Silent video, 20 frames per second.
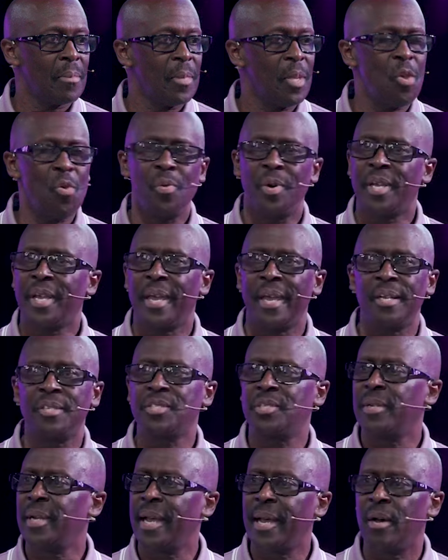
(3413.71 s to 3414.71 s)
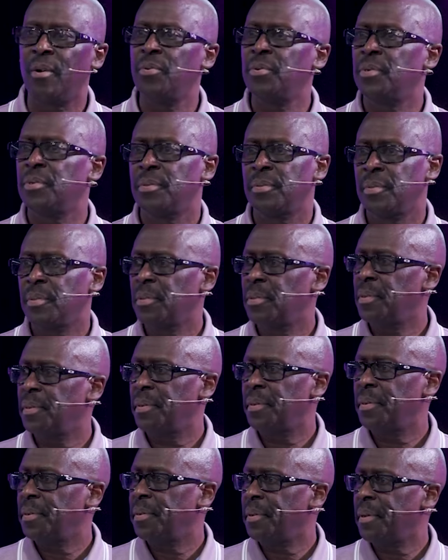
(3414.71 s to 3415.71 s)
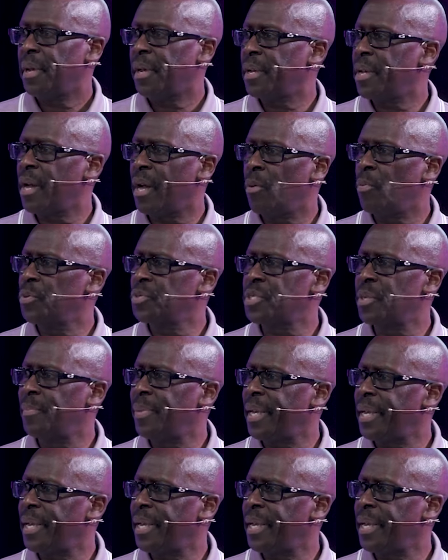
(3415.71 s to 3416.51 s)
You will cancel out and God wants to